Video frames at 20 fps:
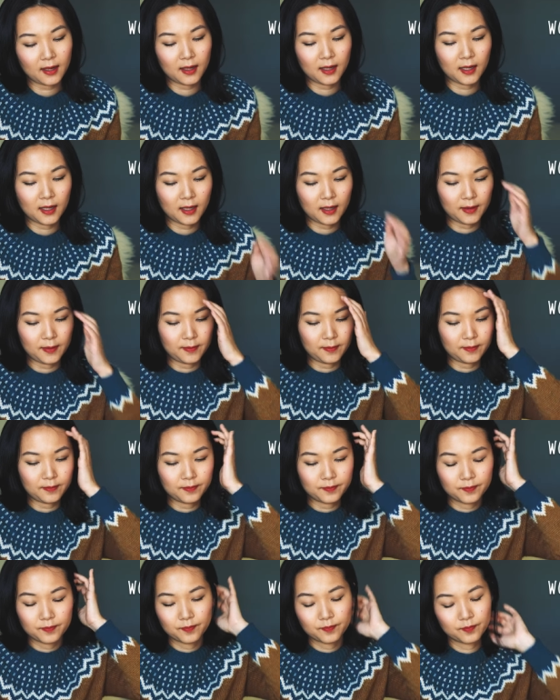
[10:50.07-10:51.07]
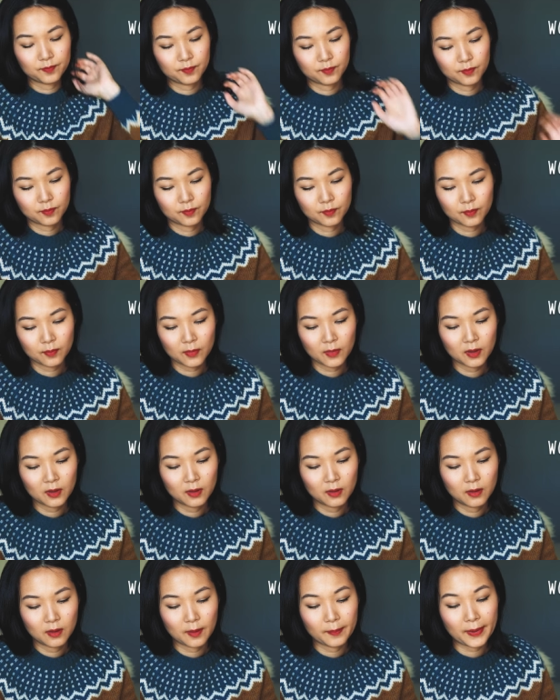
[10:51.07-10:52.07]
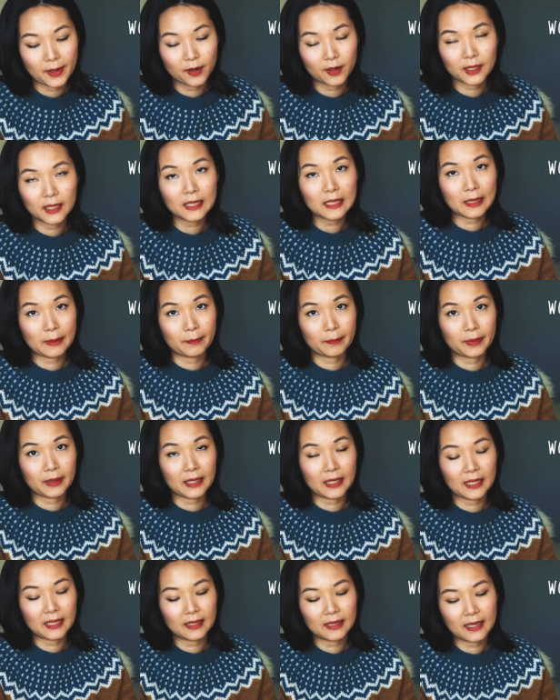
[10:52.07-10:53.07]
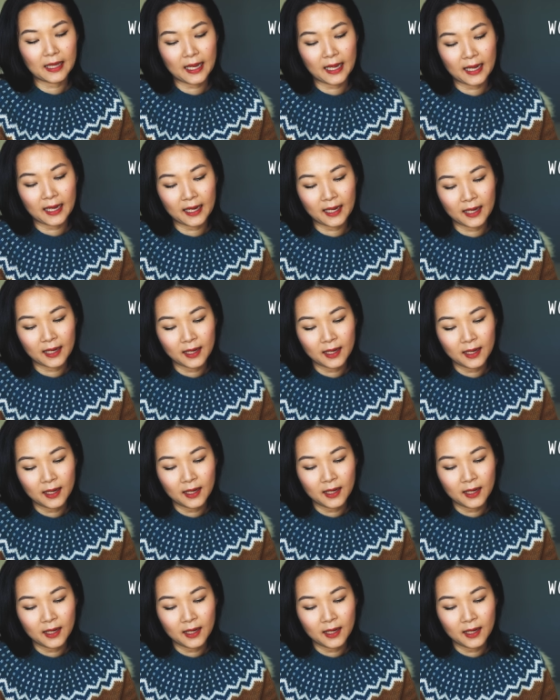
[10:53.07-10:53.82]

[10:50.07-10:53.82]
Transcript: um, American company. They